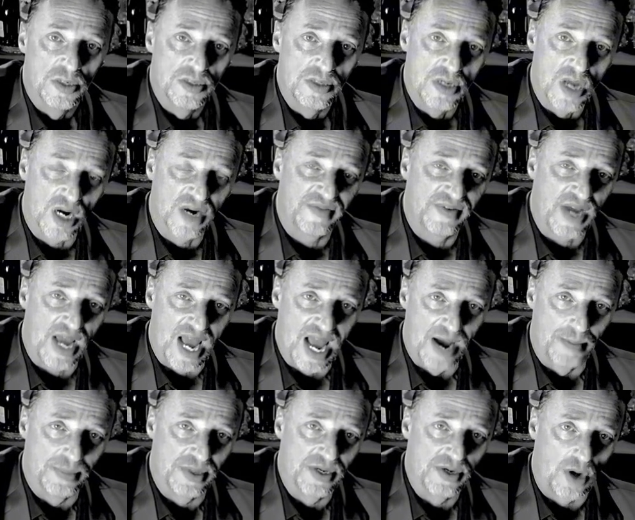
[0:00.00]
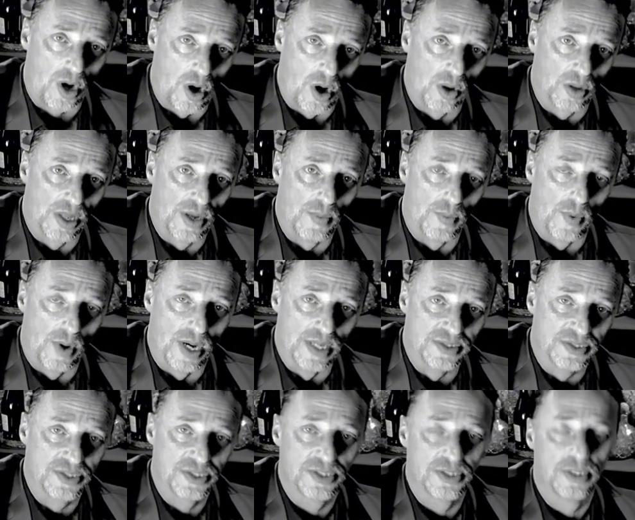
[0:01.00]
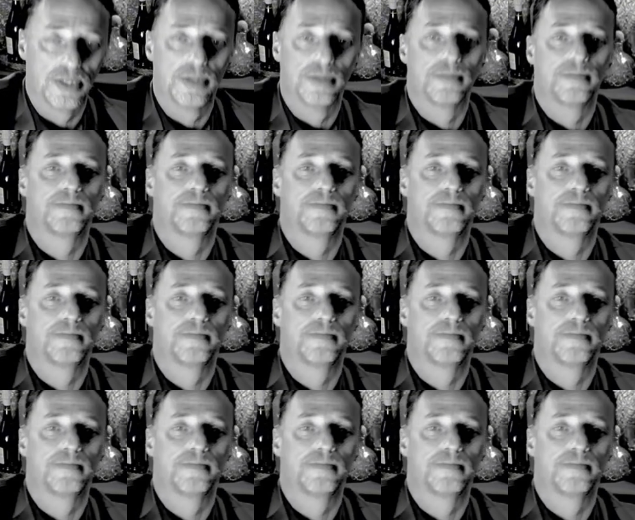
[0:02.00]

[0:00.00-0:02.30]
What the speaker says: none of it happened all at once.